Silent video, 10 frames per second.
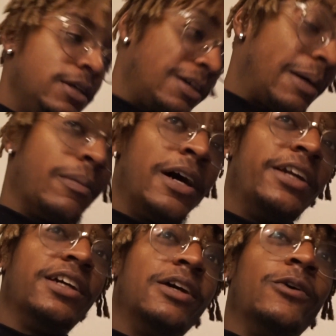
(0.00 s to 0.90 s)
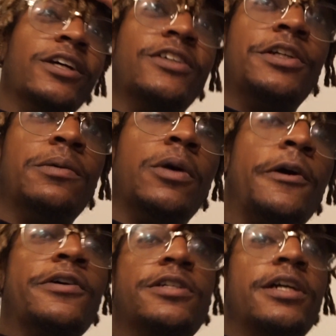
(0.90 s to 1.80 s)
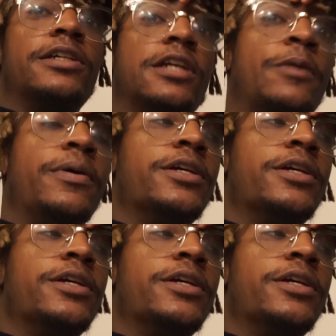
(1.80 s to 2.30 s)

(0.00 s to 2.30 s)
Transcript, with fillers: I'm about to go get some RSX Type S